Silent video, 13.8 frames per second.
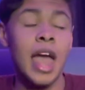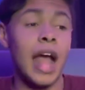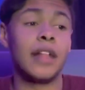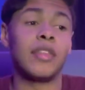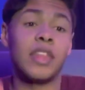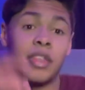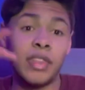
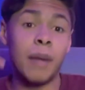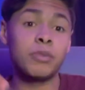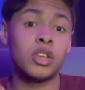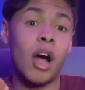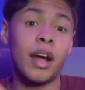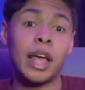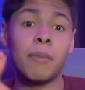And them
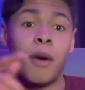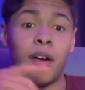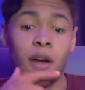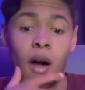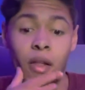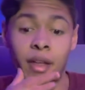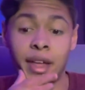talking about
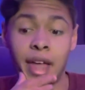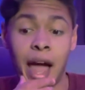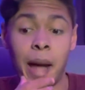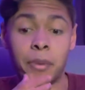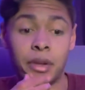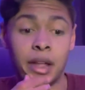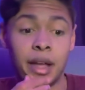Colin
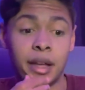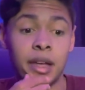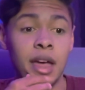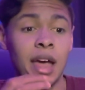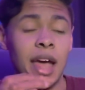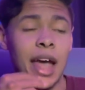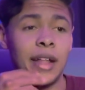Kaepernick
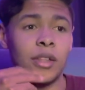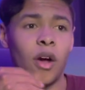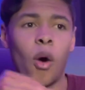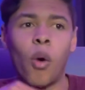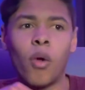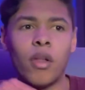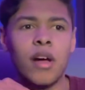and the
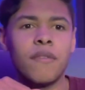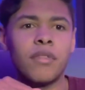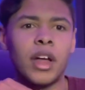whole of,